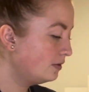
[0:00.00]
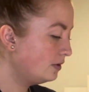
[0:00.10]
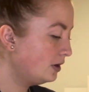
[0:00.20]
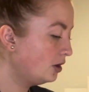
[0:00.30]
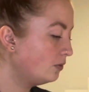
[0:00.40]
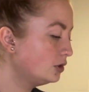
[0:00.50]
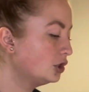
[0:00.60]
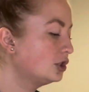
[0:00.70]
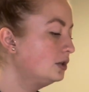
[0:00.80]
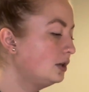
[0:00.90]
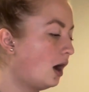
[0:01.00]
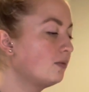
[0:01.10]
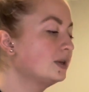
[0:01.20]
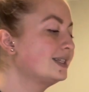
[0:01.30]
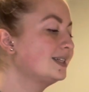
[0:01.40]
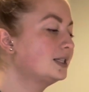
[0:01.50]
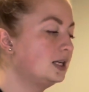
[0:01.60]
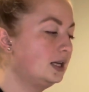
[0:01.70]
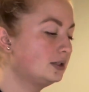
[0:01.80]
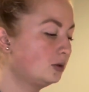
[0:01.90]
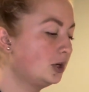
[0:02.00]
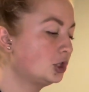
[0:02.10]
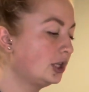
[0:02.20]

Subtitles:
you know, just not resisting it so much.